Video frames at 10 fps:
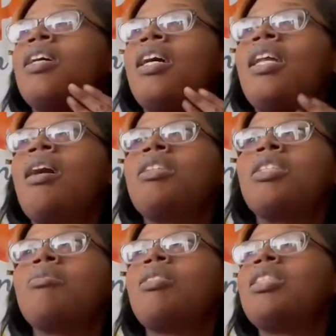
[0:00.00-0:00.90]
And I
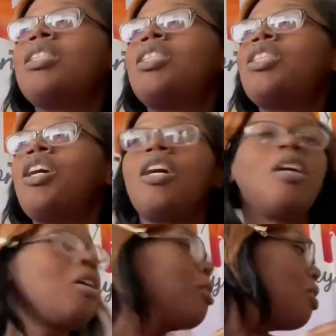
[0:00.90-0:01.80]
just wanted to
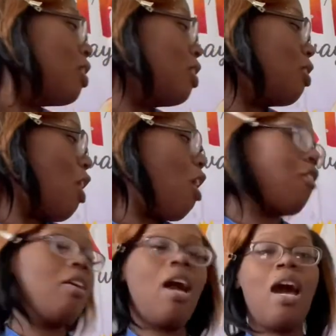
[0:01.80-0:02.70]
share the little haul
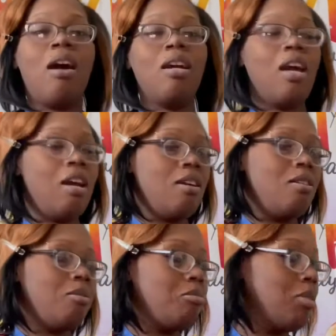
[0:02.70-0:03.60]
that I got
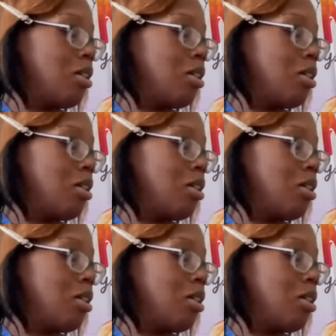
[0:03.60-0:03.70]
him